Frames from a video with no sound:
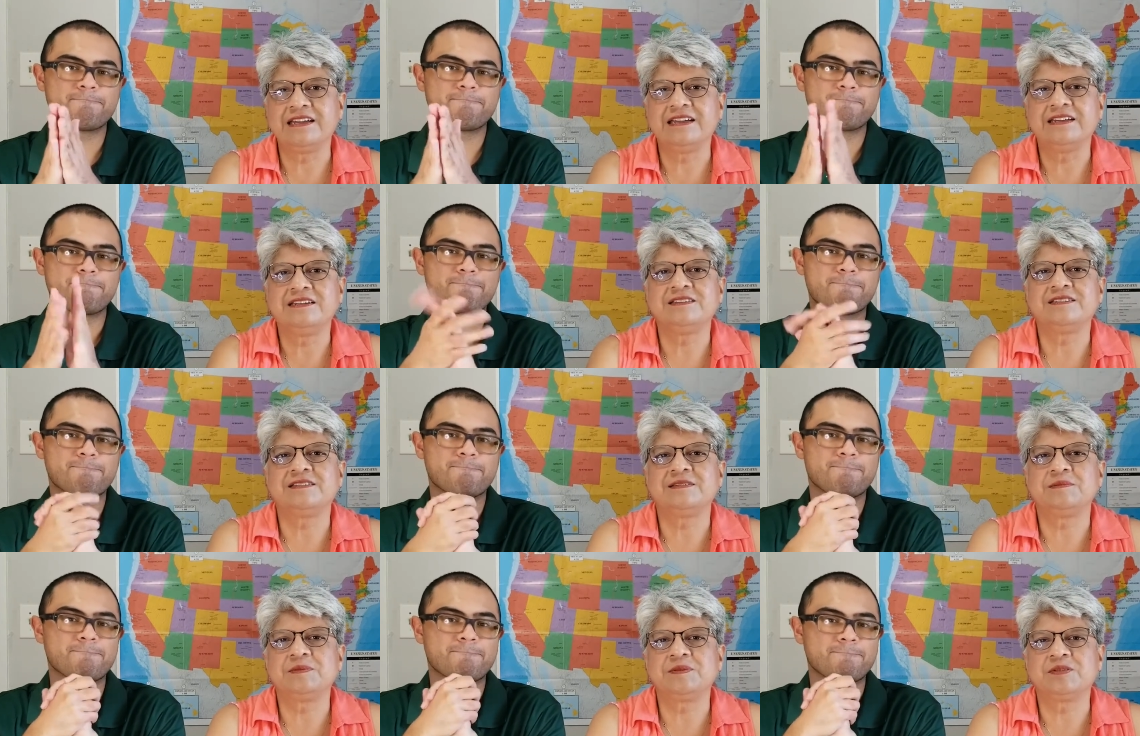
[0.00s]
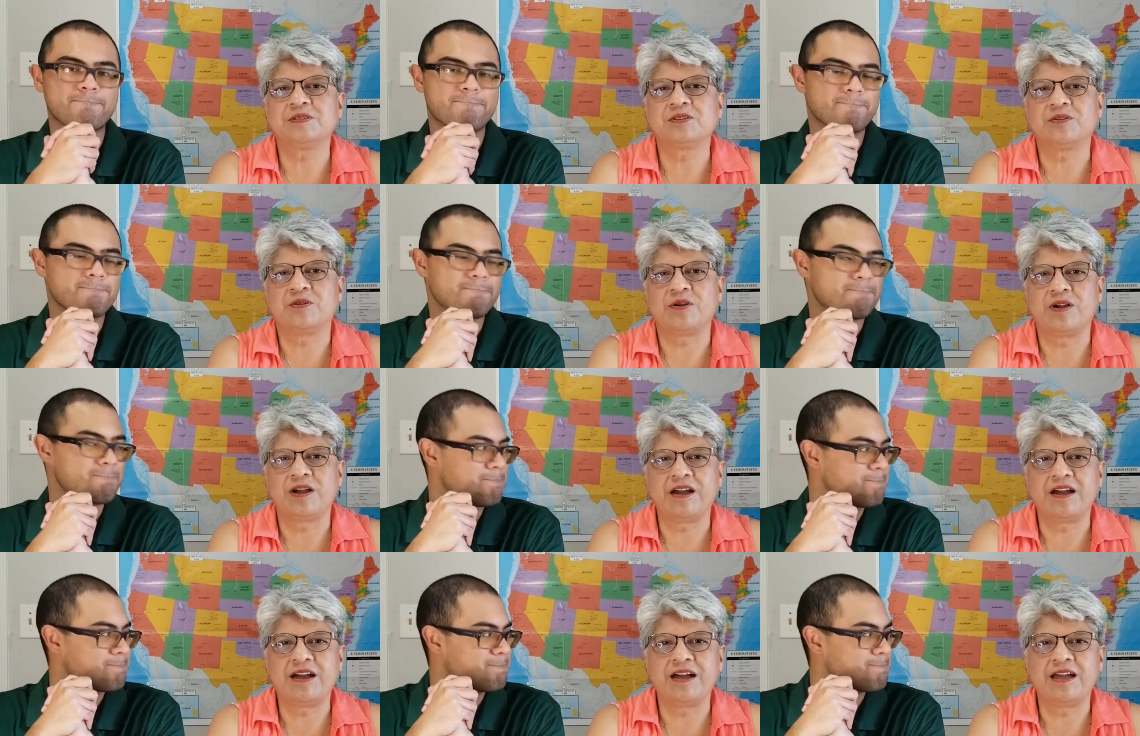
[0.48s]

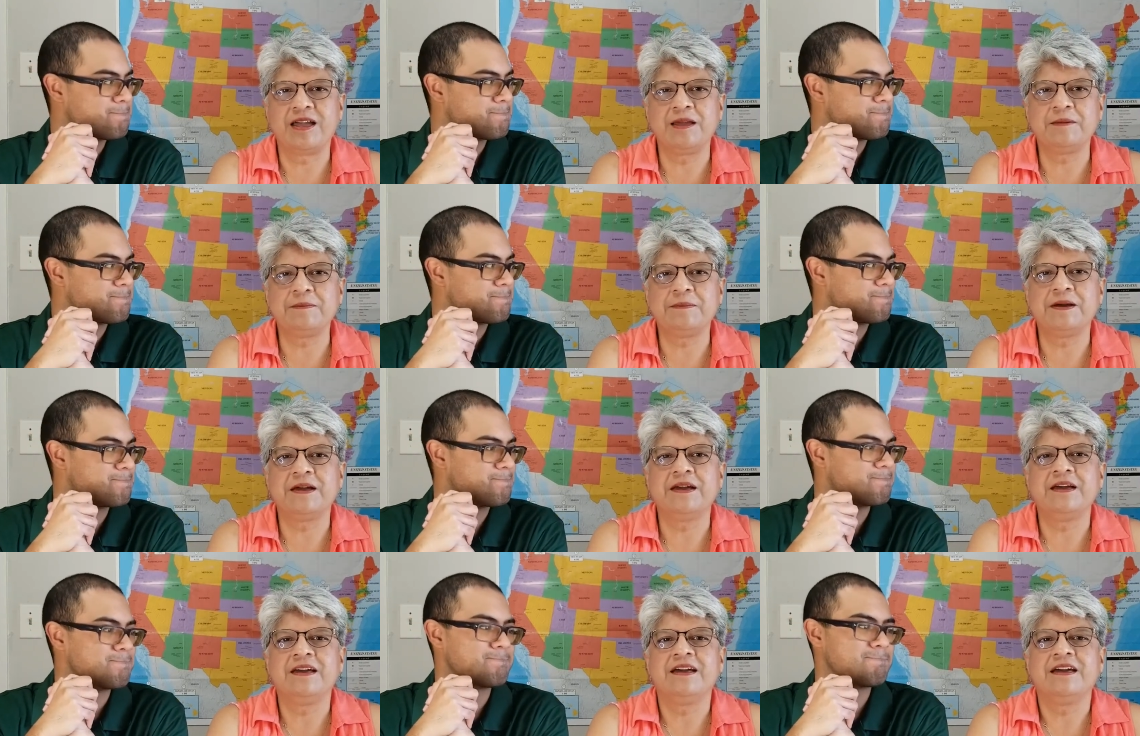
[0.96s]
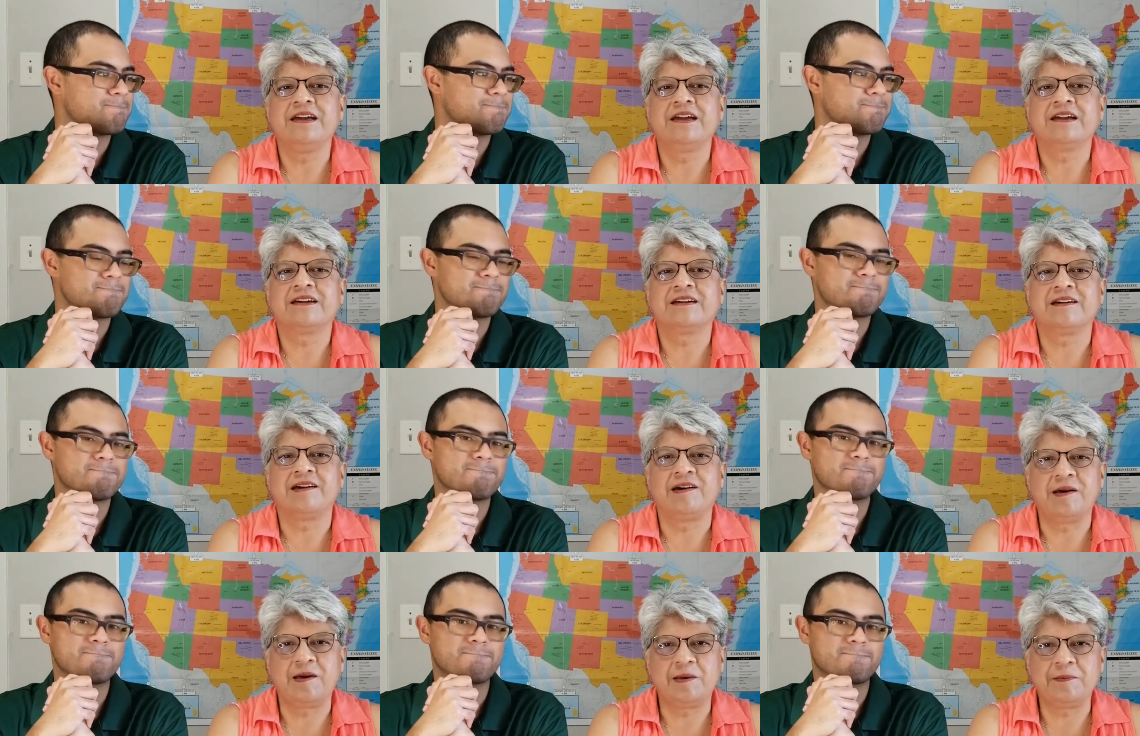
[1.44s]
Speaker 1: subscribe,
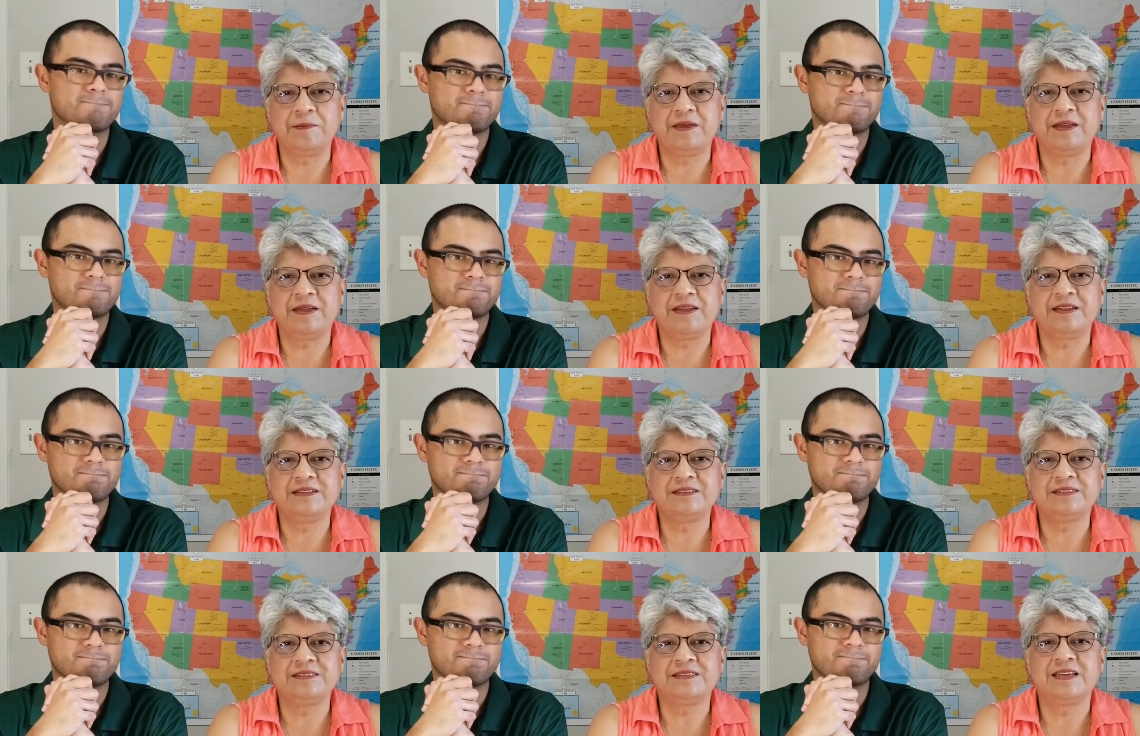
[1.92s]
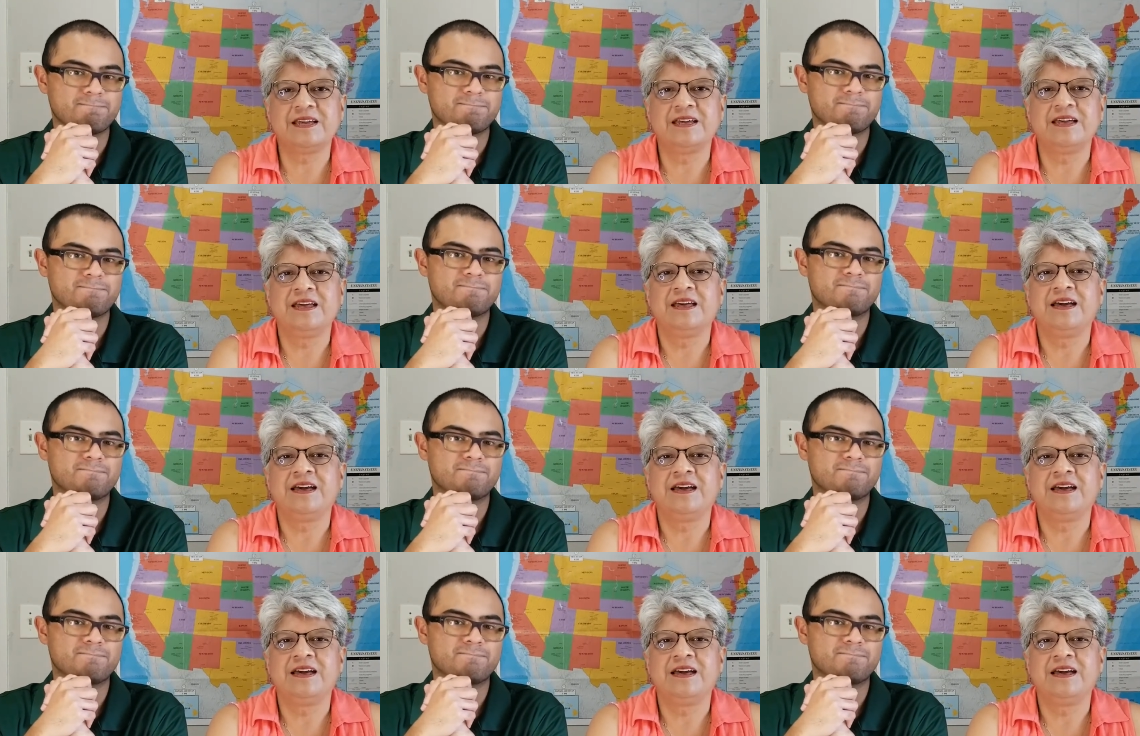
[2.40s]
comment,